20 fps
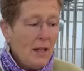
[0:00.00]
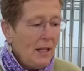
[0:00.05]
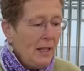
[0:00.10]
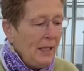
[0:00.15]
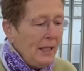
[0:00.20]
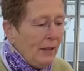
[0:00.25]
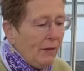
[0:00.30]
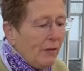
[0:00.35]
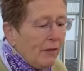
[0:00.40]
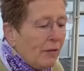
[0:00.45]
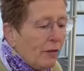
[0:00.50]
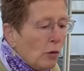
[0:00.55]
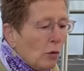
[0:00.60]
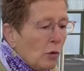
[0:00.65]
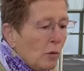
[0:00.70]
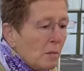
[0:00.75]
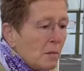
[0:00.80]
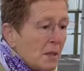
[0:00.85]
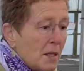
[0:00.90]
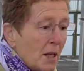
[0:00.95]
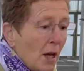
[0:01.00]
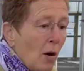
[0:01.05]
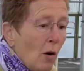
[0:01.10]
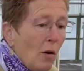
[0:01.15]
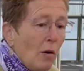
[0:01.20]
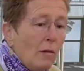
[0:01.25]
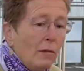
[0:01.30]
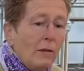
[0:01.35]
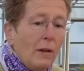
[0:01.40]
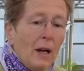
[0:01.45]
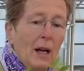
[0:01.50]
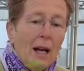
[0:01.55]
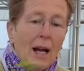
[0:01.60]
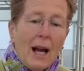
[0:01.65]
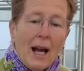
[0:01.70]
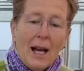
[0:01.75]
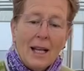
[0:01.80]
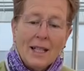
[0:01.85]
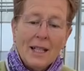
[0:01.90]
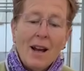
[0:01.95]
leaf forms of
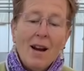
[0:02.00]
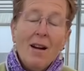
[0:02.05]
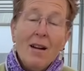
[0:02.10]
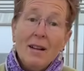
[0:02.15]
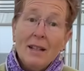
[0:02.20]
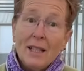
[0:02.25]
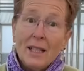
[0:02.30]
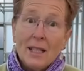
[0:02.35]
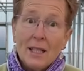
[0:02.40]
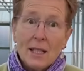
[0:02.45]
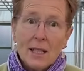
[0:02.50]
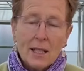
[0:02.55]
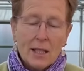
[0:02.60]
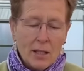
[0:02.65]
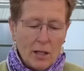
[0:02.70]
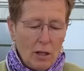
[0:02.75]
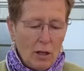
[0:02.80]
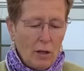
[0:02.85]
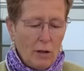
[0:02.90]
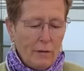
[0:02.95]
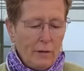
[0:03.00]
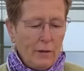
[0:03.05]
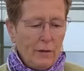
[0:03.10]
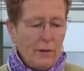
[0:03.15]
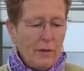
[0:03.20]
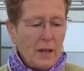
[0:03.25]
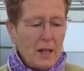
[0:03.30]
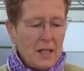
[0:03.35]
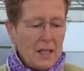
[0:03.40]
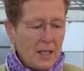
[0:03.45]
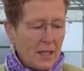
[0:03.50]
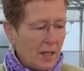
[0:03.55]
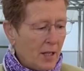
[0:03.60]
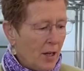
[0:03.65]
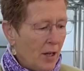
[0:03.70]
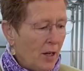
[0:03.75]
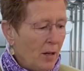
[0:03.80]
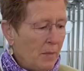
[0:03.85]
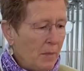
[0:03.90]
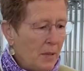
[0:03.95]
and heights of
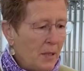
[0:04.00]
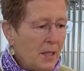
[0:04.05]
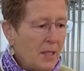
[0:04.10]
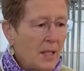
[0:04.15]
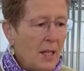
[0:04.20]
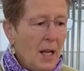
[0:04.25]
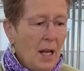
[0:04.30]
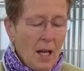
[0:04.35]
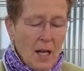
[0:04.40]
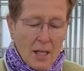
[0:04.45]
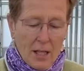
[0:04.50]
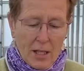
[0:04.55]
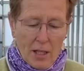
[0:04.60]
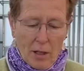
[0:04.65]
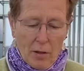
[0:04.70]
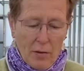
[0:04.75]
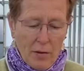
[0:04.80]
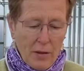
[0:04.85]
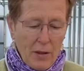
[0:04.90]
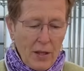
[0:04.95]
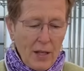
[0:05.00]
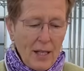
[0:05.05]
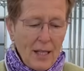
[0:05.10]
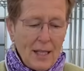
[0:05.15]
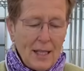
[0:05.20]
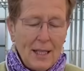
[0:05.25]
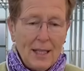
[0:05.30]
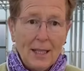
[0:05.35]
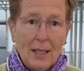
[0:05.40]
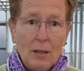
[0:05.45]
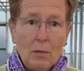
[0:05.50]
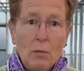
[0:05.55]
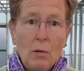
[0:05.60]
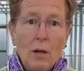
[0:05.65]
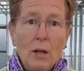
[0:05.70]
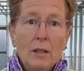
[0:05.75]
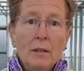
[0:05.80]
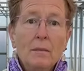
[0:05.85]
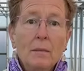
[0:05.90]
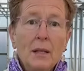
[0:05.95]
Physocarpus. So this little
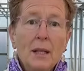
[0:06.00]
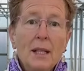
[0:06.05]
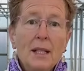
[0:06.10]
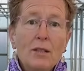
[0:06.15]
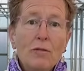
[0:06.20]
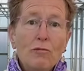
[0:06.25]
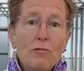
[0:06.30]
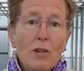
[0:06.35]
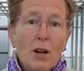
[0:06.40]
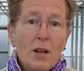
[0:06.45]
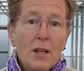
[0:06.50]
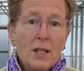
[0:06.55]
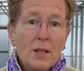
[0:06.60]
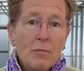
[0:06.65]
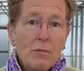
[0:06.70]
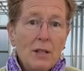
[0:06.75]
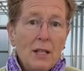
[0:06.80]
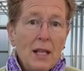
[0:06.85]
one is raspberry